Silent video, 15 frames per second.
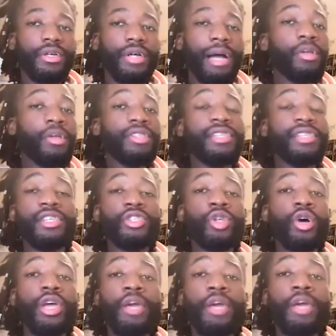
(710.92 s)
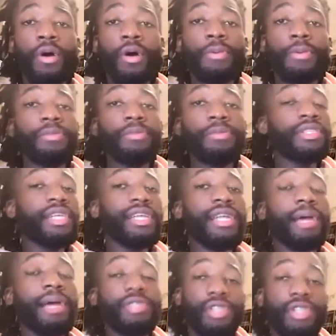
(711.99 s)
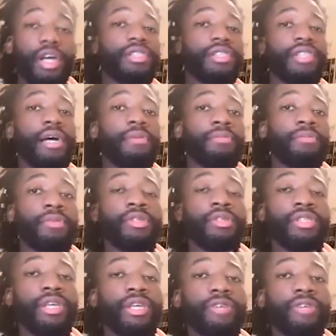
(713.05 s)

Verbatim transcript: I'm not saying it's not hip hop. I'm just saying mm. I'm just modern day